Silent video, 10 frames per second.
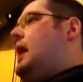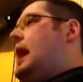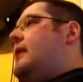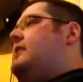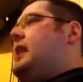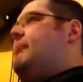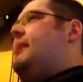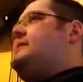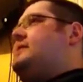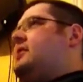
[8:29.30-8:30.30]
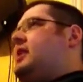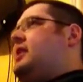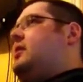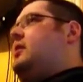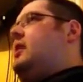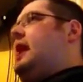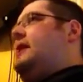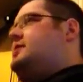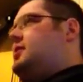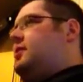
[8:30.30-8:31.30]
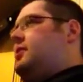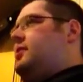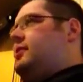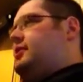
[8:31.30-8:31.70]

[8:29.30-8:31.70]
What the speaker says: And yeah, basically, I took